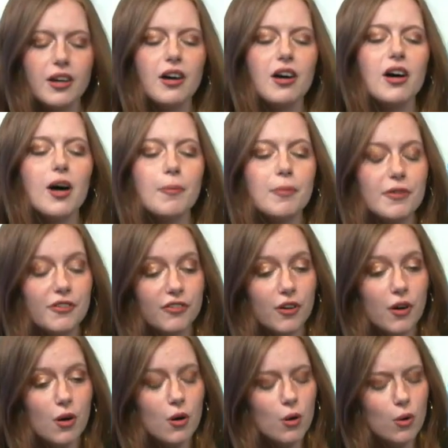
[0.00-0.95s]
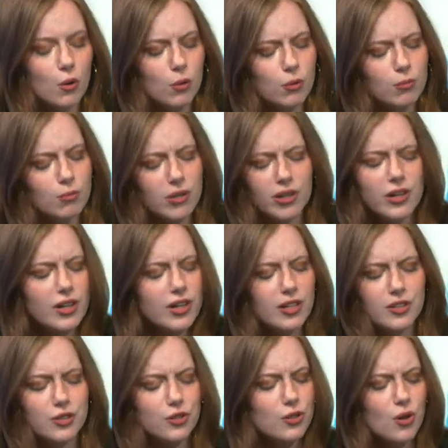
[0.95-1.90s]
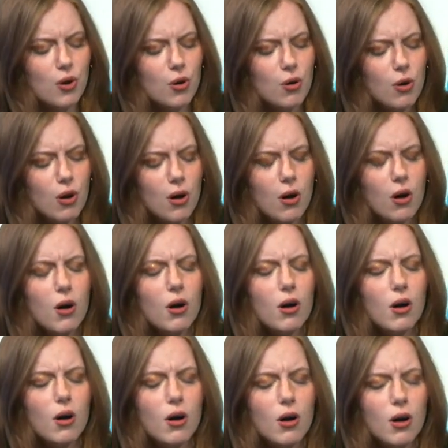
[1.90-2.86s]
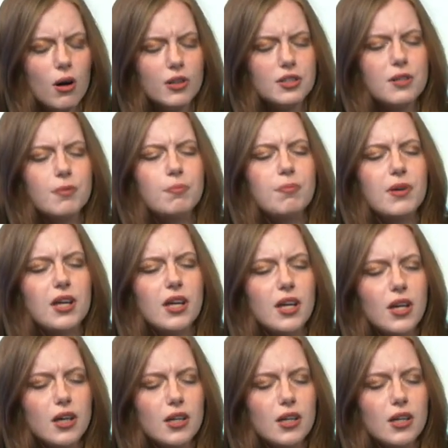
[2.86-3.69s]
up the phone, but it's so hard to be